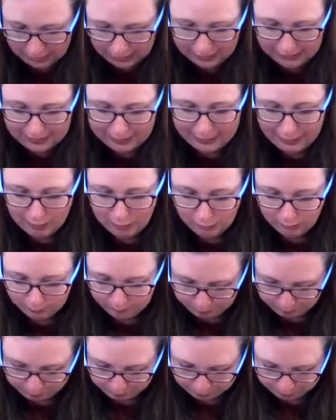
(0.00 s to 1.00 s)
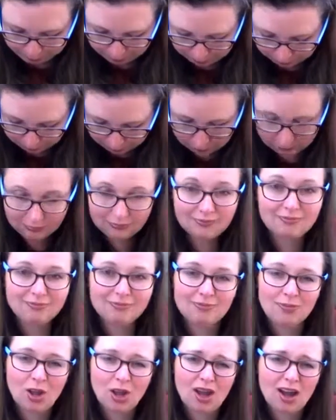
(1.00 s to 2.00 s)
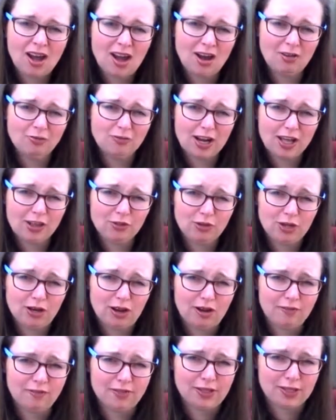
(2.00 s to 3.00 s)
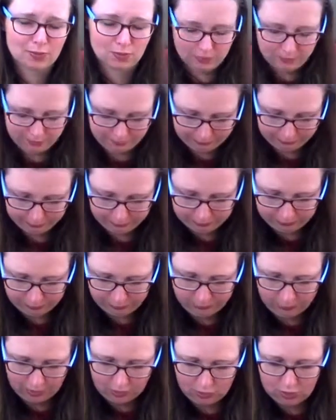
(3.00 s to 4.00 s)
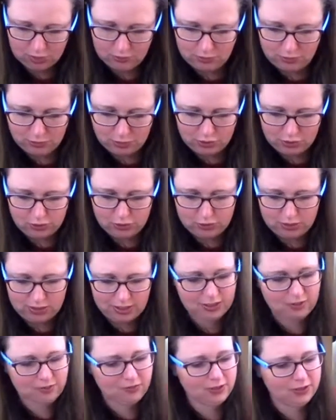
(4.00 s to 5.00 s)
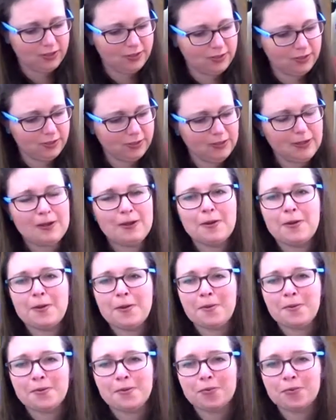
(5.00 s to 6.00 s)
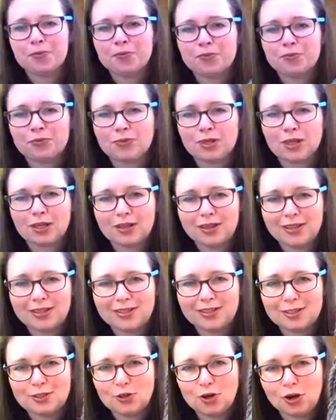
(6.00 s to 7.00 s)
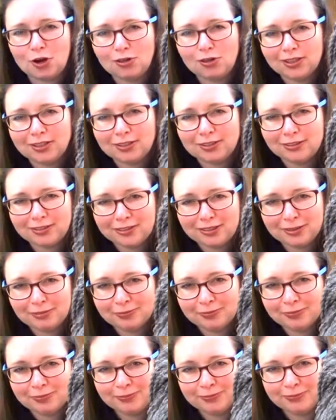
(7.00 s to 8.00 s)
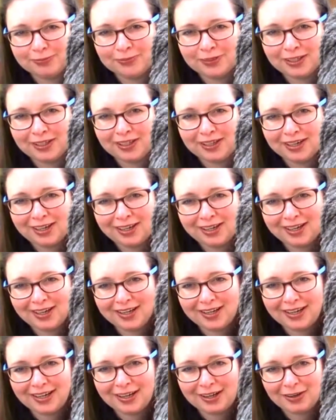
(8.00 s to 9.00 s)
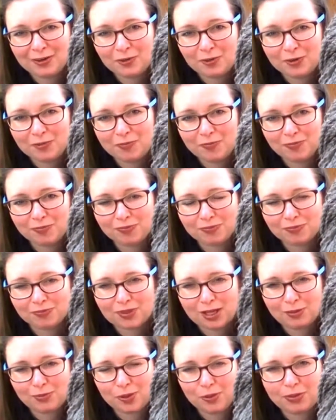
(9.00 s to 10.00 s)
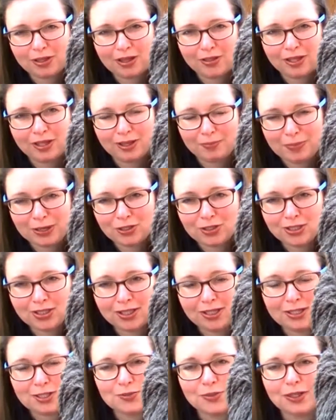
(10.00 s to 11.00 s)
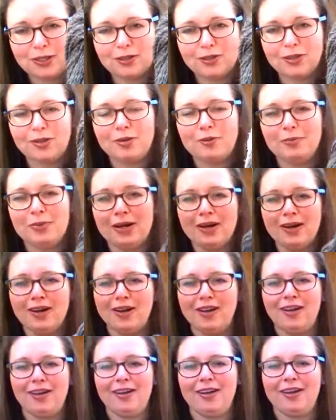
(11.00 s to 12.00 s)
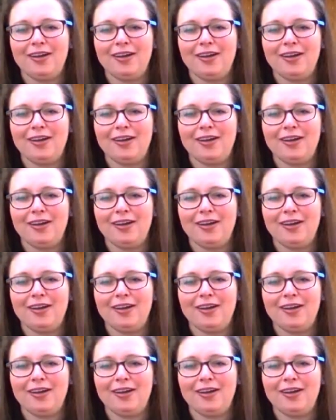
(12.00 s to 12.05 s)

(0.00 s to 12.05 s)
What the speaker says: Now, I have rather a lot of this one. I just want to show you this first. This is Gotland. Now, I think I mentioned last week that my